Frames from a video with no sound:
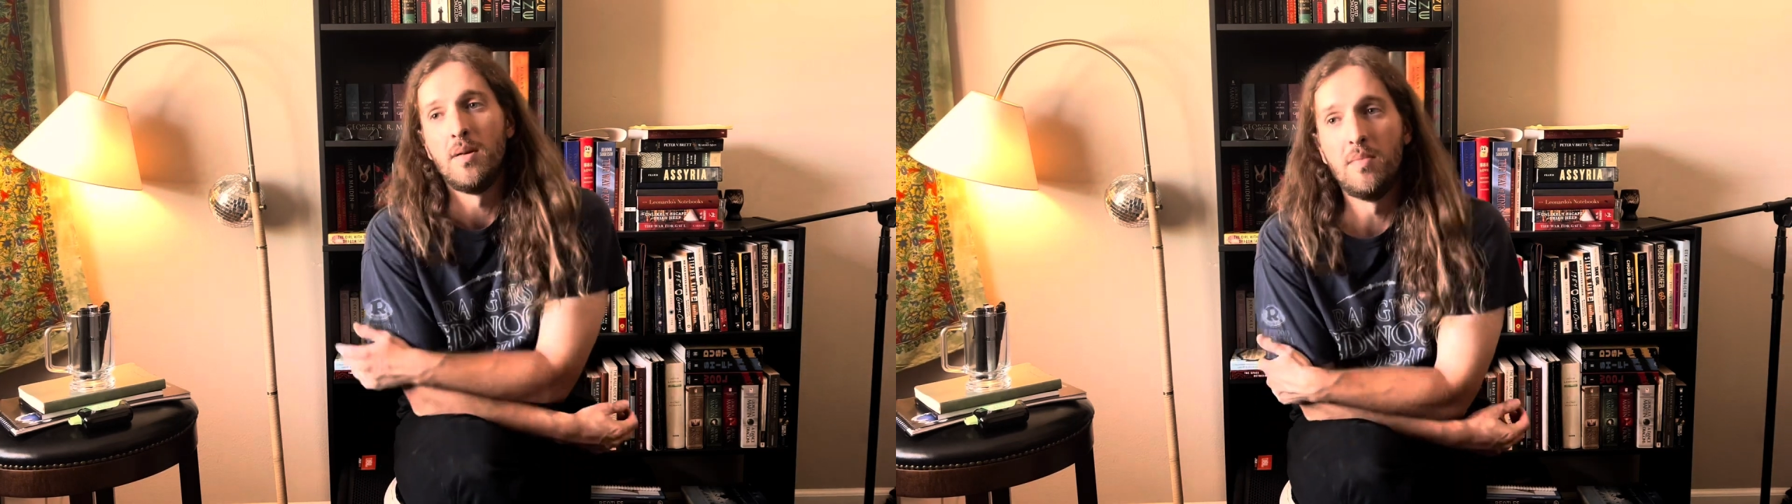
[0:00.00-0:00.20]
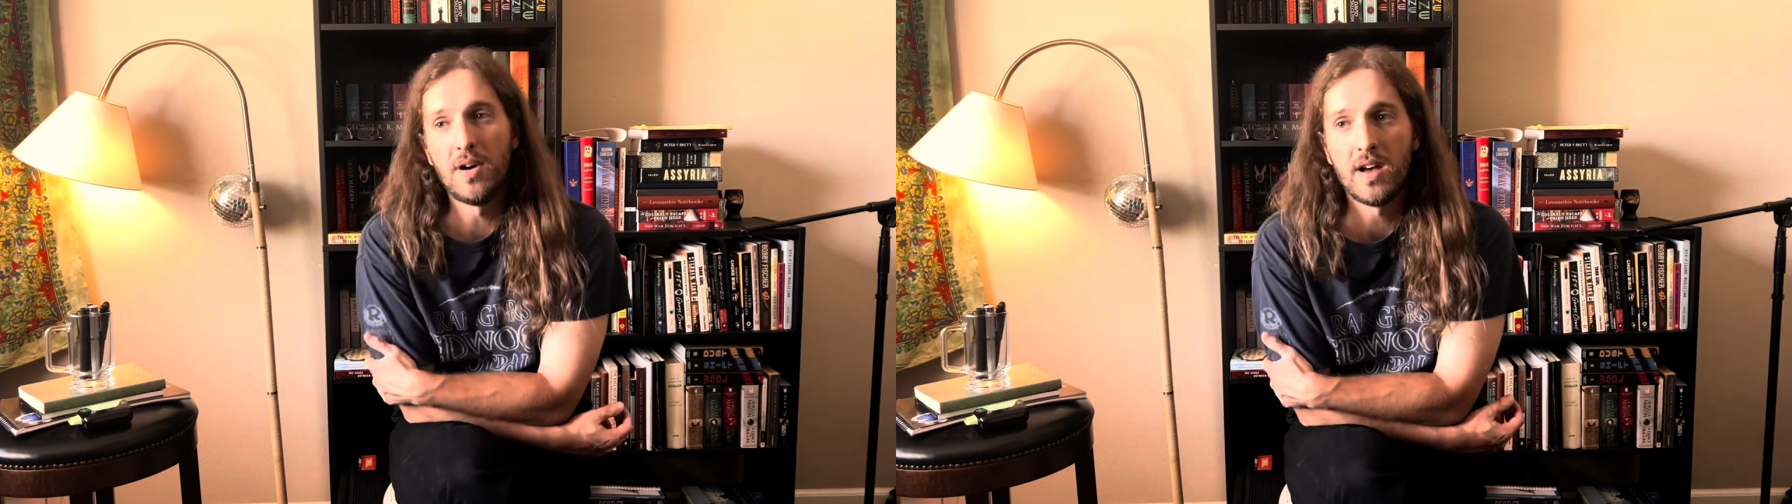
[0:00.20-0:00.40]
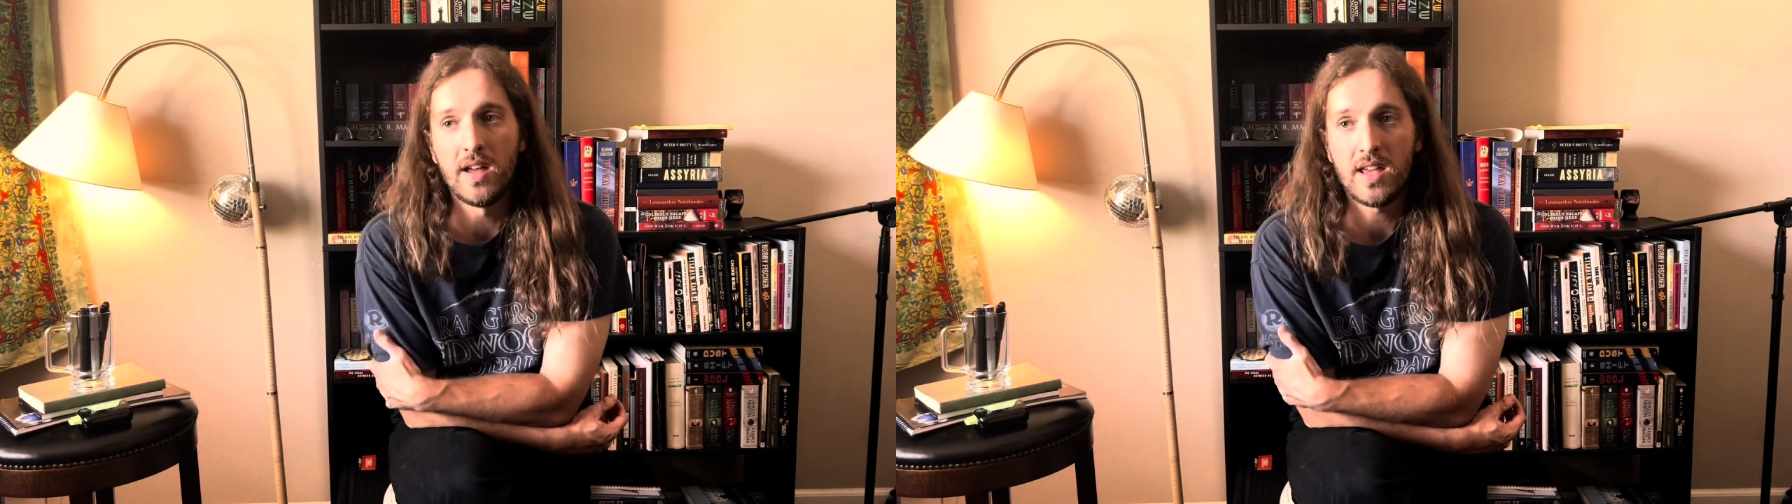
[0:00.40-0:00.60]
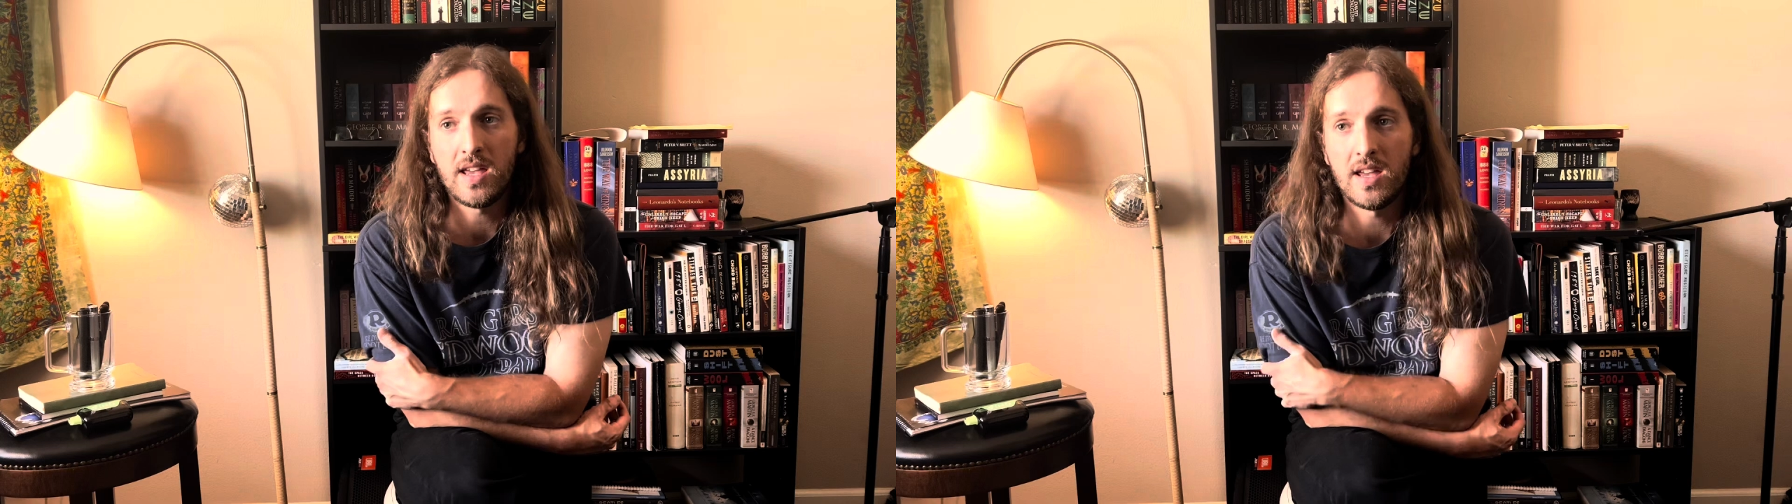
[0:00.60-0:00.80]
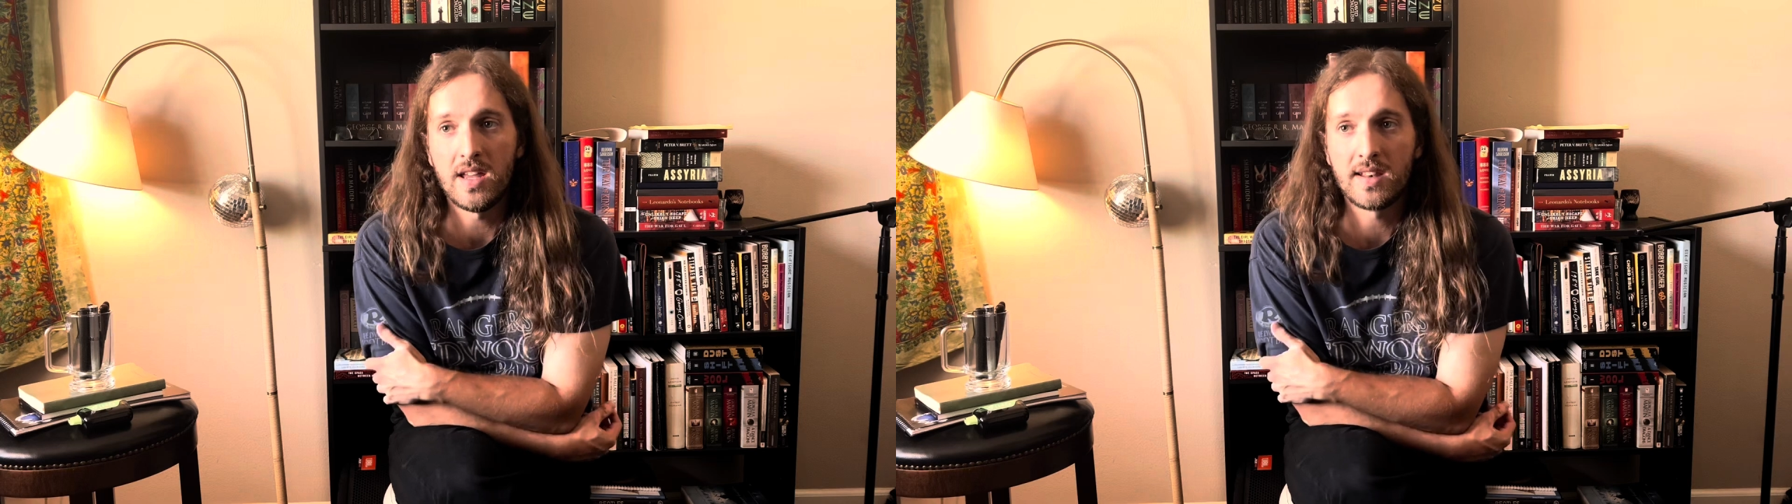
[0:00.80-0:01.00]
but
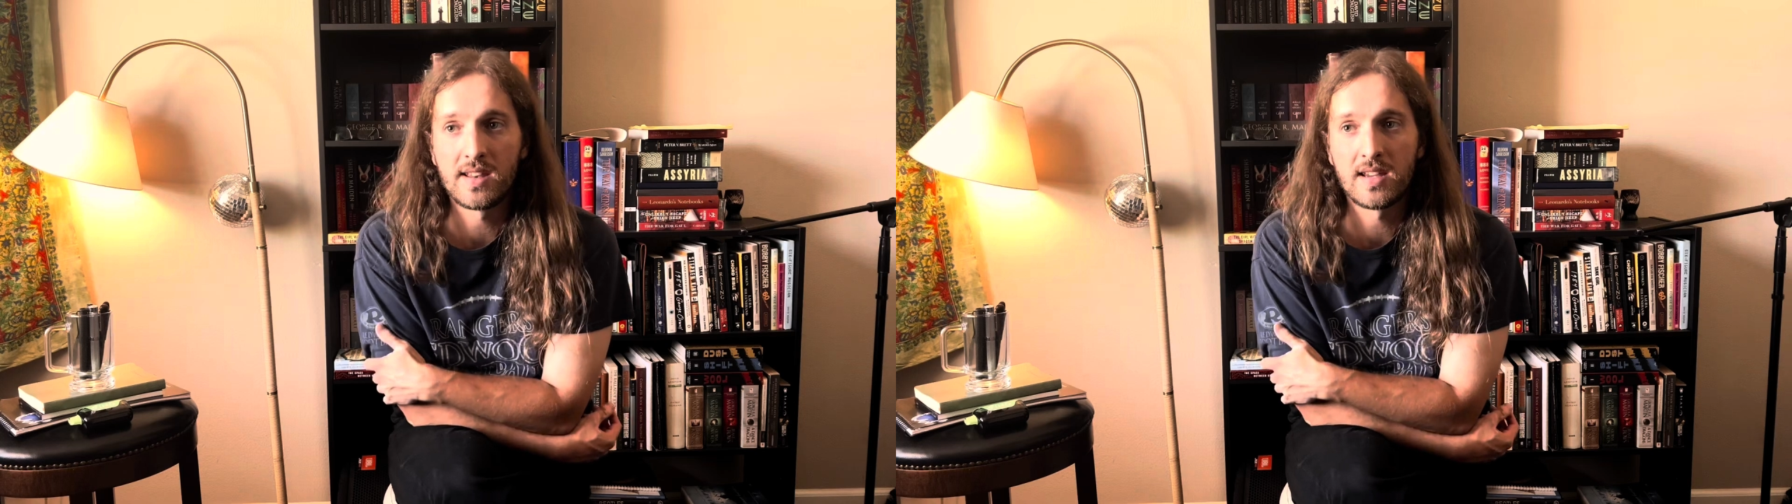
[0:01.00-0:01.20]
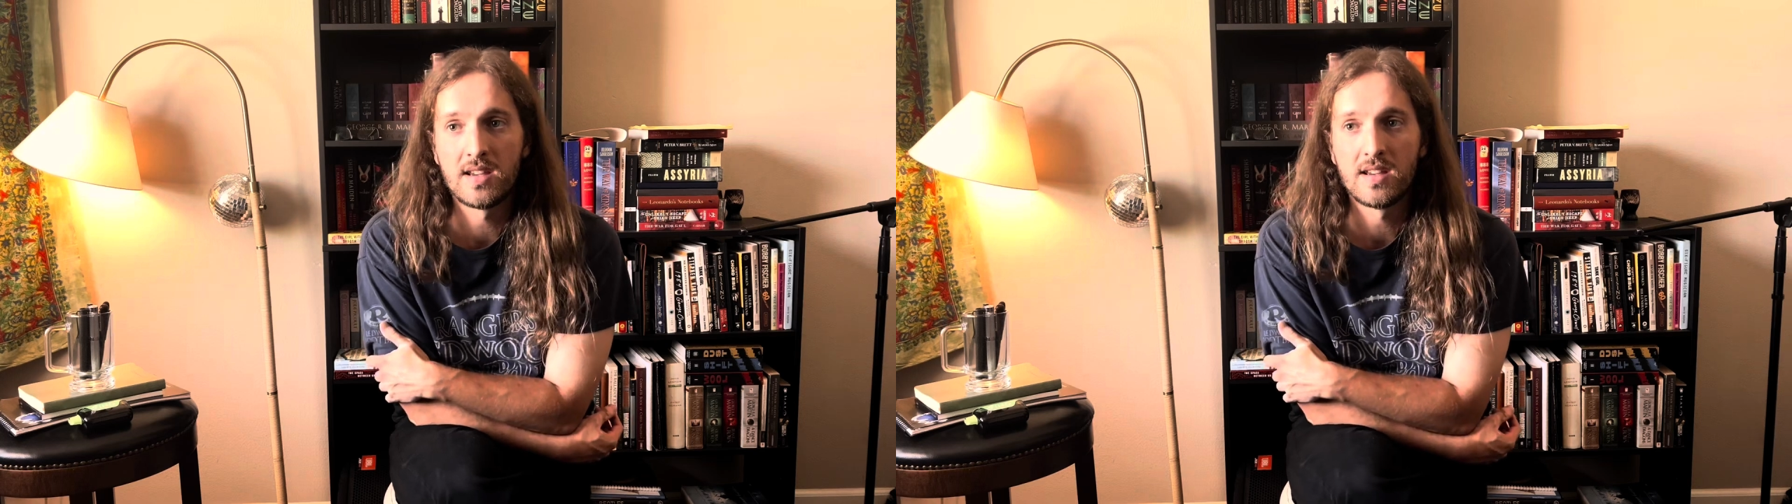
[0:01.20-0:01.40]
it's